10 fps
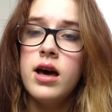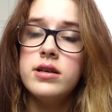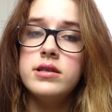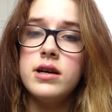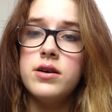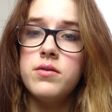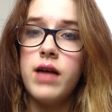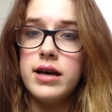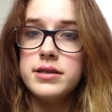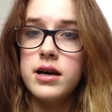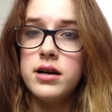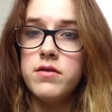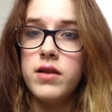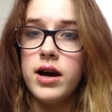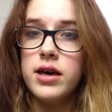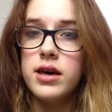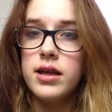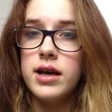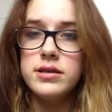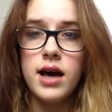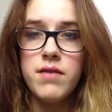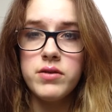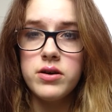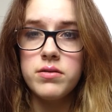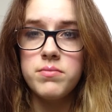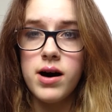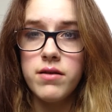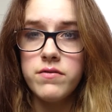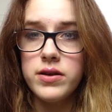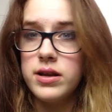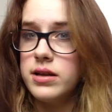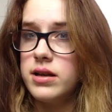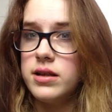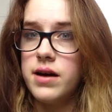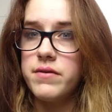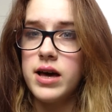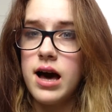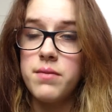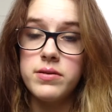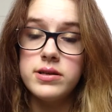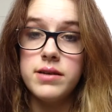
So that's kind of like, unless I have a good month and then nothing happens